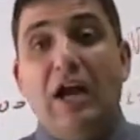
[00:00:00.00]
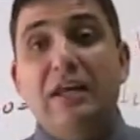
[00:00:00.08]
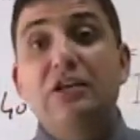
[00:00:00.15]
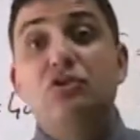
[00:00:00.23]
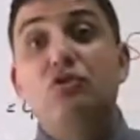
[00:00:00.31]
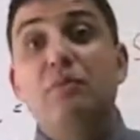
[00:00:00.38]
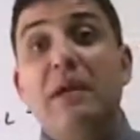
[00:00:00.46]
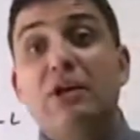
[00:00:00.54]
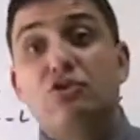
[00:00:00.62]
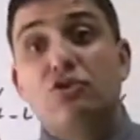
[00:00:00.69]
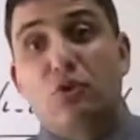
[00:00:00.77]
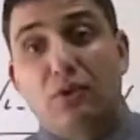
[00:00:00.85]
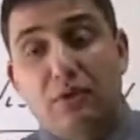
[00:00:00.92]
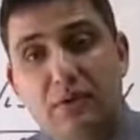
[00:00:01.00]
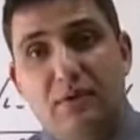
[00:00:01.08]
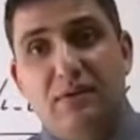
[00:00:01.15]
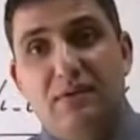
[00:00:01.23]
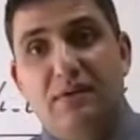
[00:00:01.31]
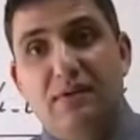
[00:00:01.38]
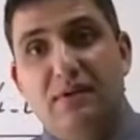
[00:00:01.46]
I need to make sure
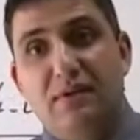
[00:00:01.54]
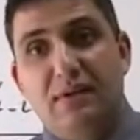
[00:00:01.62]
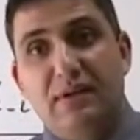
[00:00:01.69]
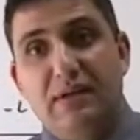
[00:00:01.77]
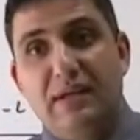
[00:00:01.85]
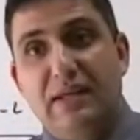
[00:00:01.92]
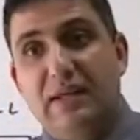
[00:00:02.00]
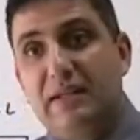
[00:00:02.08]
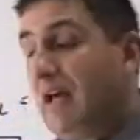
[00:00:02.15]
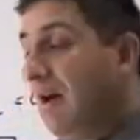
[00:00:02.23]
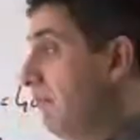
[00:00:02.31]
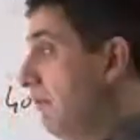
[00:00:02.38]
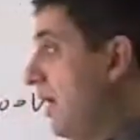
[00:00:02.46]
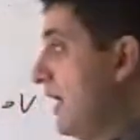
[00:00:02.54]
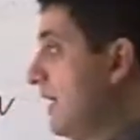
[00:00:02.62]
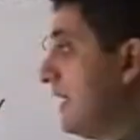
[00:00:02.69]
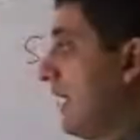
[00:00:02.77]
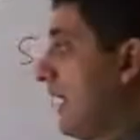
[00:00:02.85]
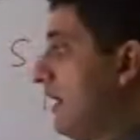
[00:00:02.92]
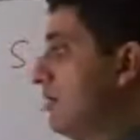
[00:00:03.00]
that my
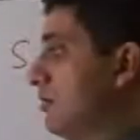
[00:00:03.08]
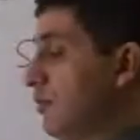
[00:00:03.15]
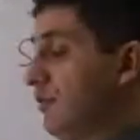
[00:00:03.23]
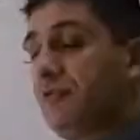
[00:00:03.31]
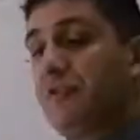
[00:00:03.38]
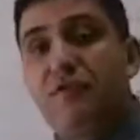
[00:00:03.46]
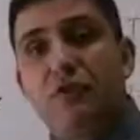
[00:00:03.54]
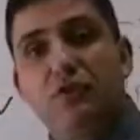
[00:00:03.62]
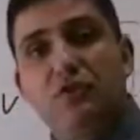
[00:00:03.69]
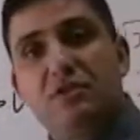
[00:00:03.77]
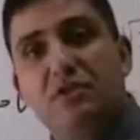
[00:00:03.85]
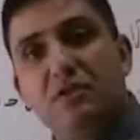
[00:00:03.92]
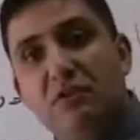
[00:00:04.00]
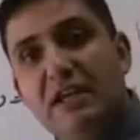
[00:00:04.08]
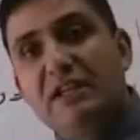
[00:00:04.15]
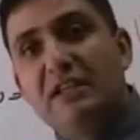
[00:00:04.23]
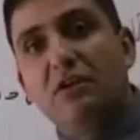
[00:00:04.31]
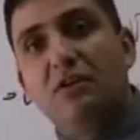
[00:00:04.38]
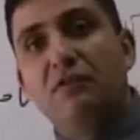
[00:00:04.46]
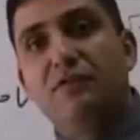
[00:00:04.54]
current of the fuse,
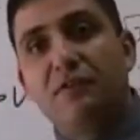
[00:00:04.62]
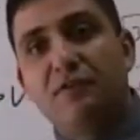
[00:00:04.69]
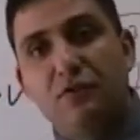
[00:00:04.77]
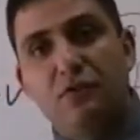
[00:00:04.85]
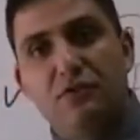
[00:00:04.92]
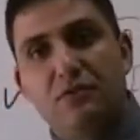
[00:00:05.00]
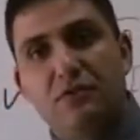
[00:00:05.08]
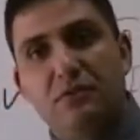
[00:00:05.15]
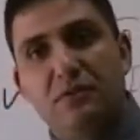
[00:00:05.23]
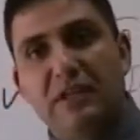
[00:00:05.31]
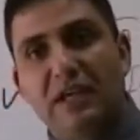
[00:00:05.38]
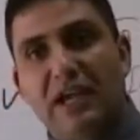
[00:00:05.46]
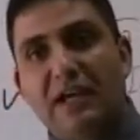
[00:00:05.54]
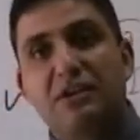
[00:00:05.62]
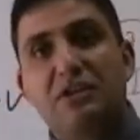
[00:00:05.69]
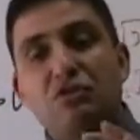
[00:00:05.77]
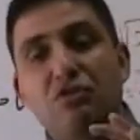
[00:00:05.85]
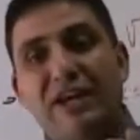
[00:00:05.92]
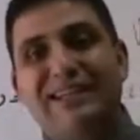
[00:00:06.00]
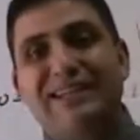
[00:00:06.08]
rating of the fuse, the
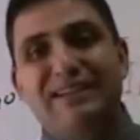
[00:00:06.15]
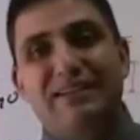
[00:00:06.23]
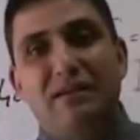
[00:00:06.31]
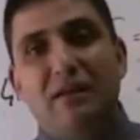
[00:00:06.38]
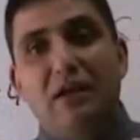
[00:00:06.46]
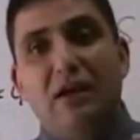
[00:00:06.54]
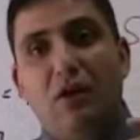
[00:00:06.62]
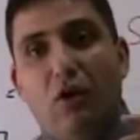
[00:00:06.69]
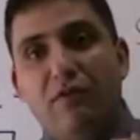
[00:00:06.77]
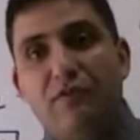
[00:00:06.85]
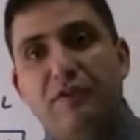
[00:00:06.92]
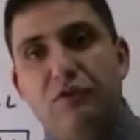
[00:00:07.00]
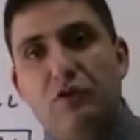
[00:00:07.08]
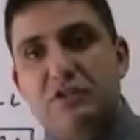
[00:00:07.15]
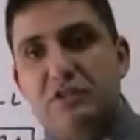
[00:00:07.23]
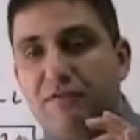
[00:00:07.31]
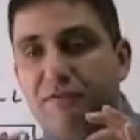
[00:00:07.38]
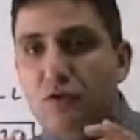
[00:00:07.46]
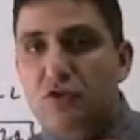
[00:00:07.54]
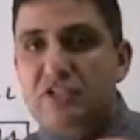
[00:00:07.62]
current rating of the
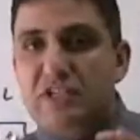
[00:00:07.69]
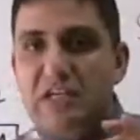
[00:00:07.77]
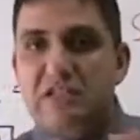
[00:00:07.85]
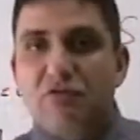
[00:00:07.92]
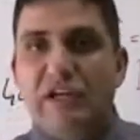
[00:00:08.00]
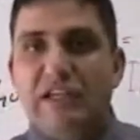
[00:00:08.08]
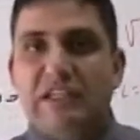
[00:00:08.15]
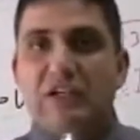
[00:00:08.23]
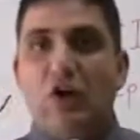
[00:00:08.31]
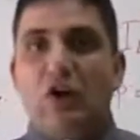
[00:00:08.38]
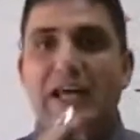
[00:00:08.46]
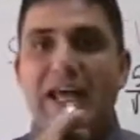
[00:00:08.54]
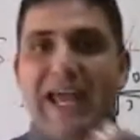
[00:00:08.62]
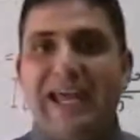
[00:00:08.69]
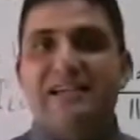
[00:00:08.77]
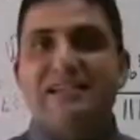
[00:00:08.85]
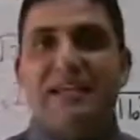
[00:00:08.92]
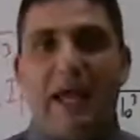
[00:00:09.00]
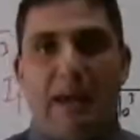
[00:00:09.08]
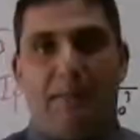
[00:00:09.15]
fuse is rated on an
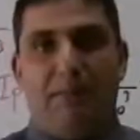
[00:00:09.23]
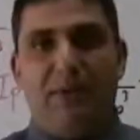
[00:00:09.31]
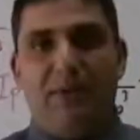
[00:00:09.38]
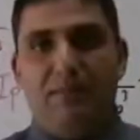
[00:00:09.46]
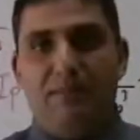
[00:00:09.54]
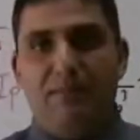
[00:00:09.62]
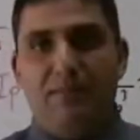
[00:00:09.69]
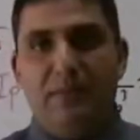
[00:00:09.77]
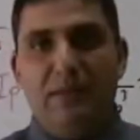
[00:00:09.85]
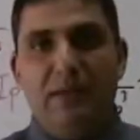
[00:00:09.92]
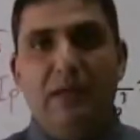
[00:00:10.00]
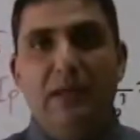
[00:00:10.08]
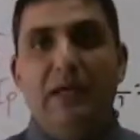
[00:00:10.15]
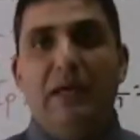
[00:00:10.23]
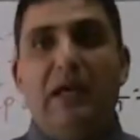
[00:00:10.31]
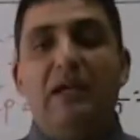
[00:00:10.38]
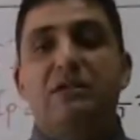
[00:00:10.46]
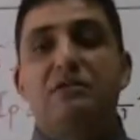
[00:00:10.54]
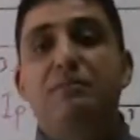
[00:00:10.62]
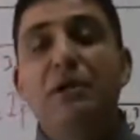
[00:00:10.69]
XM.
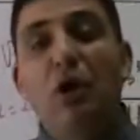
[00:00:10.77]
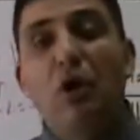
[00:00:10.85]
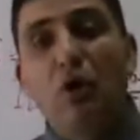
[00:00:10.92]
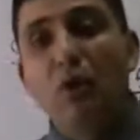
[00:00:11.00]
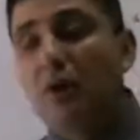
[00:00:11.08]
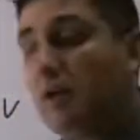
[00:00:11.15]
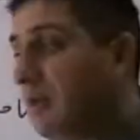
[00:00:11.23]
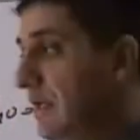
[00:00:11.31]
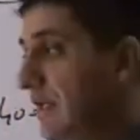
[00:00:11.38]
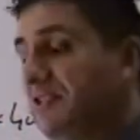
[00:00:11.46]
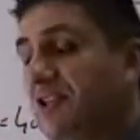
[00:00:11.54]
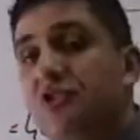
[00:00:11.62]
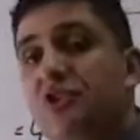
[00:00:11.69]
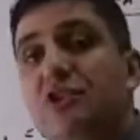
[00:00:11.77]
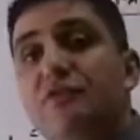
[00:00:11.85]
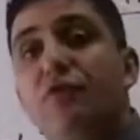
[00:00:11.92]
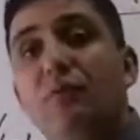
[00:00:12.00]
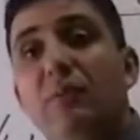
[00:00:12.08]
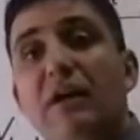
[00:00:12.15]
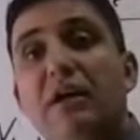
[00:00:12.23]
It's below the
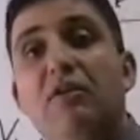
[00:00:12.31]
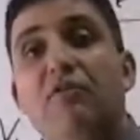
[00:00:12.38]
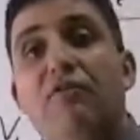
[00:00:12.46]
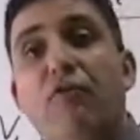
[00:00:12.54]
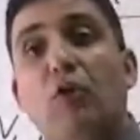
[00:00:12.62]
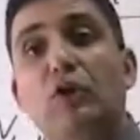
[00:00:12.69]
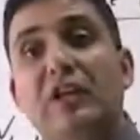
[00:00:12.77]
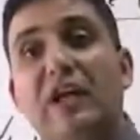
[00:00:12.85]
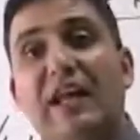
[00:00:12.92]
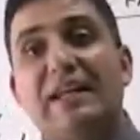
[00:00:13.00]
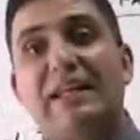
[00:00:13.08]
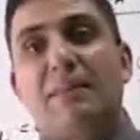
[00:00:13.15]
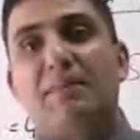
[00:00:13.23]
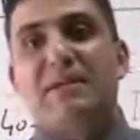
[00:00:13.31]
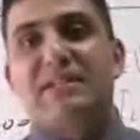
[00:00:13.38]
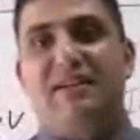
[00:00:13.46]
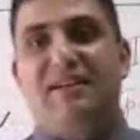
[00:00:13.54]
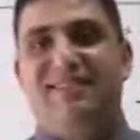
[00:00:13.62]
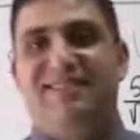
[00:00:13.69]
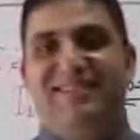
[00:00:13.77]
transformer fault current
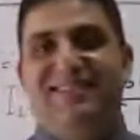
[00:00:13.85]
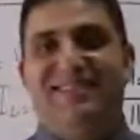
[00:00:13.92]
capacity.